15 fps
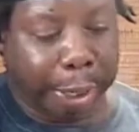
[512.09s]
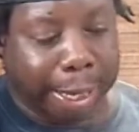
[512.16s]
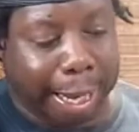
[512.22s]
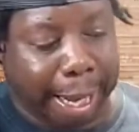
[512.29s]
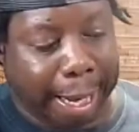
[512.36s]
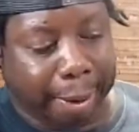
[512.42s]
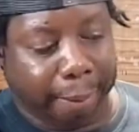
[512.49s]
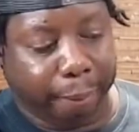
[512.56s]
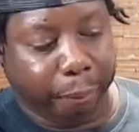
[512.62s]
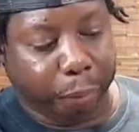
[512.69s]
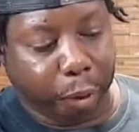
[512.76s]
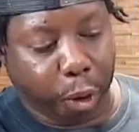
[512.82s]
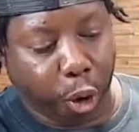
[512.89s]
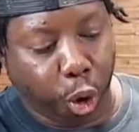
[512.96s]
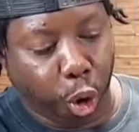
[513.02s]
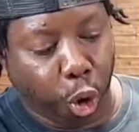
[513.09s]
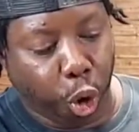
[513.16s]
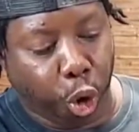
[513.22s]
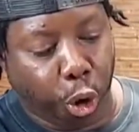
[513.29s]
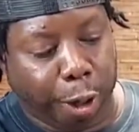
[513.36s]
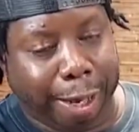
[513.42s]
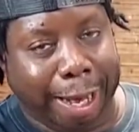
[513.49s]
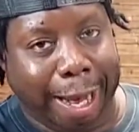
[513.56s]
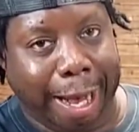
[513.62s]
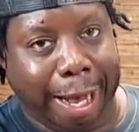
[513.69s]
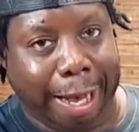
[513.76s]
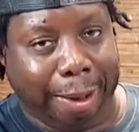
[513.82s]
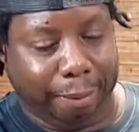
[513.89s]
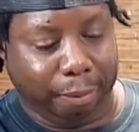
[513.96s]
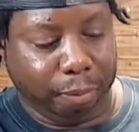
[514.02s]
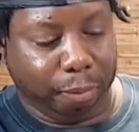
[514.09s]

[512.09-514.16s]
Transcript: at that. Look at that.